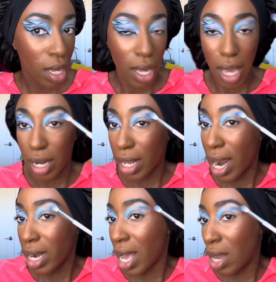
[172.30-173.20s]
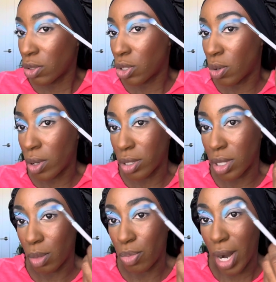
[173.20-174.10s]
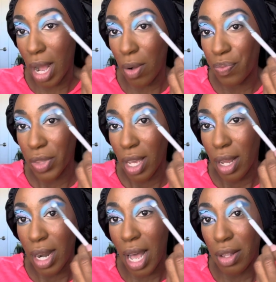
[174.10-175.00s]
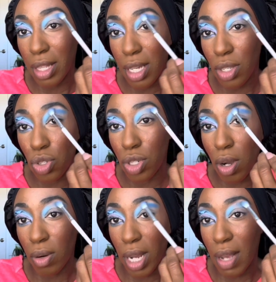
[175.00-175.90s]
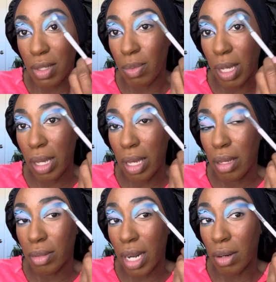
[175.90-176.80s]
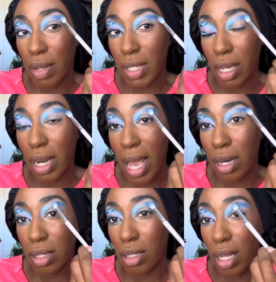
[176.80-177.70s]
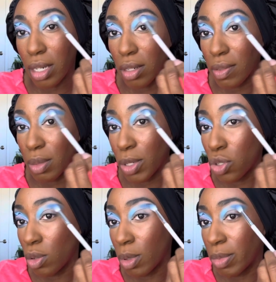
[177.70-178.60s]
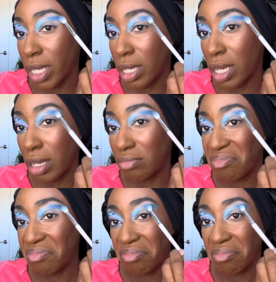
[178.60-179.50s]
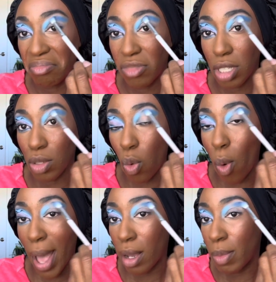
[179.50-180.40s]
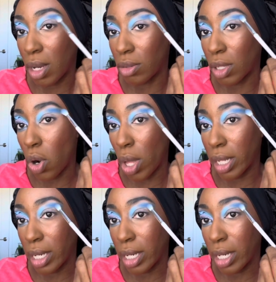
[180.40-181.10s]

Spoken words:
and kind of out towards the brow. Now these don't have to be, they don't have to connect. They don't have to be super blended. Just whack them on, call it a